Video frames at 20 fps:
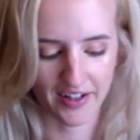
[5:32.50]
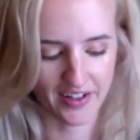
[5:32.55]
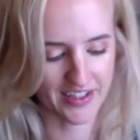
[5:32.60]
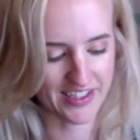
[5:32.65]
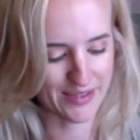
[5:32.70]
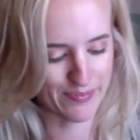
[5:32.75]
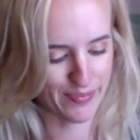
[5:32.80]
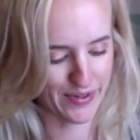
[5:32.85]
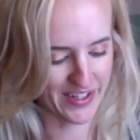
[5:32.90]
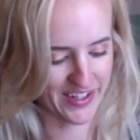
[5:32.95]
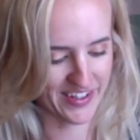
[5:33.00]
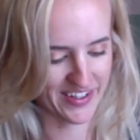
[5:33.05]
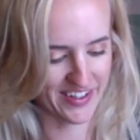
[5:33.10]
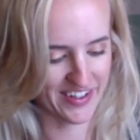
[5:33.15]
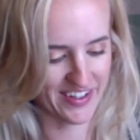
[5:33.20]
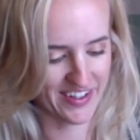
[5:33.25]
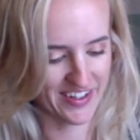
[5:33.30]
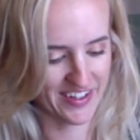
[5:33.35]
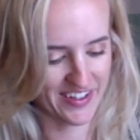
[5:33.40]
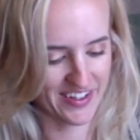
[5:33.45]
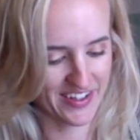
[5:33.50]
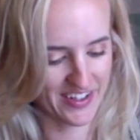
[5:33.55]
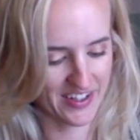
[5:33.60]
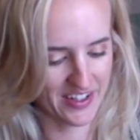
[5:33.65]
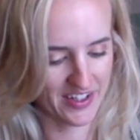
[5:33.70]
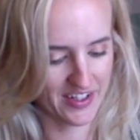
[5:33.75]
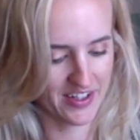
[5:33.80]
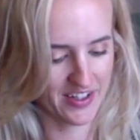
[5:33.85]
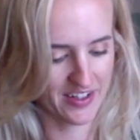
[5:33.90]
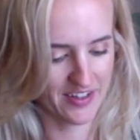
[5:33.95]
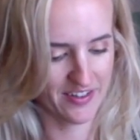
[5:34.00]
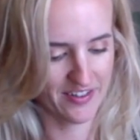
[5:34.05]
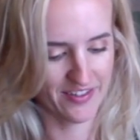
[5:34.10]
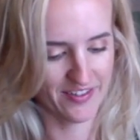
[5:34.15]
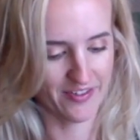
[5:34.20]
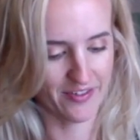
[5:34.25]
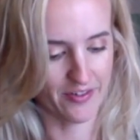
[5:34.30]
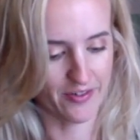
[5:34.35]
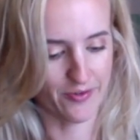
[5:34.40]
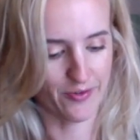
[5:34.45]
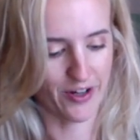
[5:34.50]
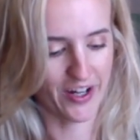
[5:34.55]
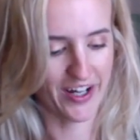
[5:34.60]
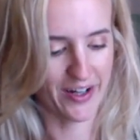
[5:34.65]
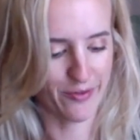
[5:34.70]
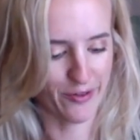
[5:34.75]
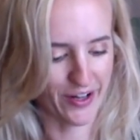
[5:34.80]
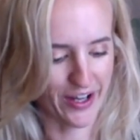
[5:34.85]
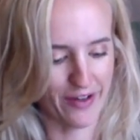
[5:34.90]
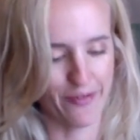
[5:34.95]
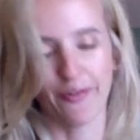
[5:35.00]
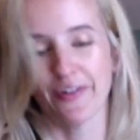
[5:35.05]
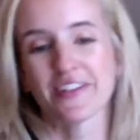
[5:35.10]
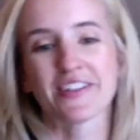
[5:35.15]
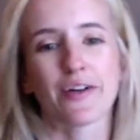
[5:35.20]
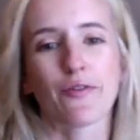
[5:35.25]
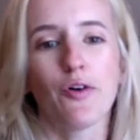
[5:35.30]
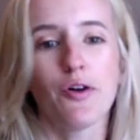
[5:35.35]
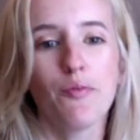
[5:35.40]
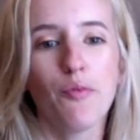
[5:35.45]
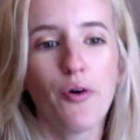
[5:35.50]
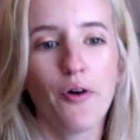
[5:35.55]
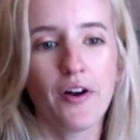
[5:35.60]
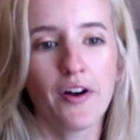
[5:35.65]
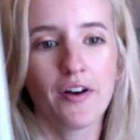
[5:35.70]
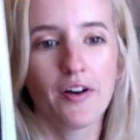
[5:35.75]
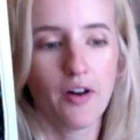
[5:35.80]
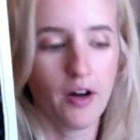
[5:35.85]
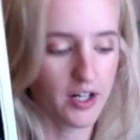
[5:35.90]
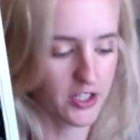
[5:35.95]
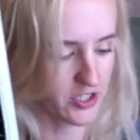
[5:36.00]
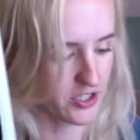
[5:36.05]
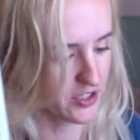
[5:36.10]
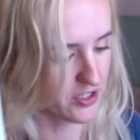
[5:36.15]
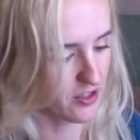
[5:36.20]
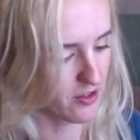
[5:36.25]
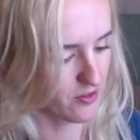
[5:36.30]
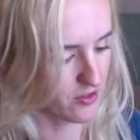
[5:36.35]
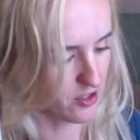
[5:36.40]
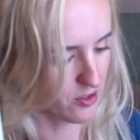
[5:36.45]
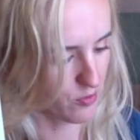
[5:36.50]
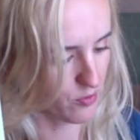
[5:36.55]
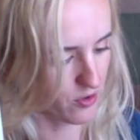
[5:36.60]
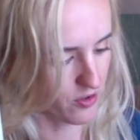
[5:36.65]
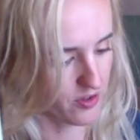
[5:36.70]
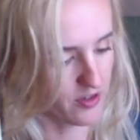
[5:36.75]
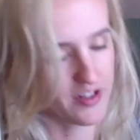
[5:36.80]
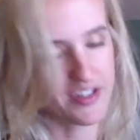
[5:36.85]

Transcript: it's been. Okay, well, I was like, one more. Actually, no, two more.